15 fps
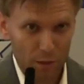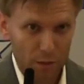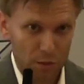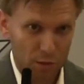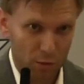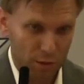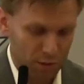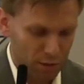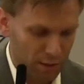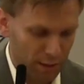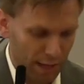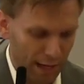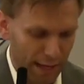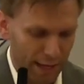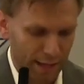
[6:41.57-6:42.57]
So this is a
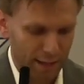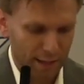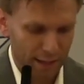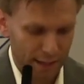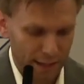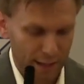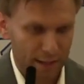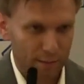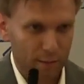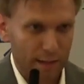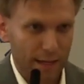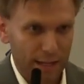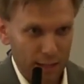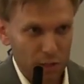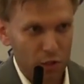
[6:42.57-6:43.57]
guy, again,
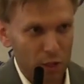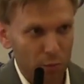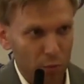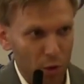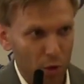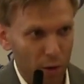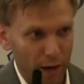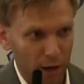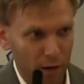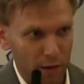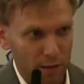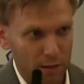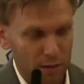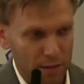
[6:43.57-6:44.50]
in Jim Crow era,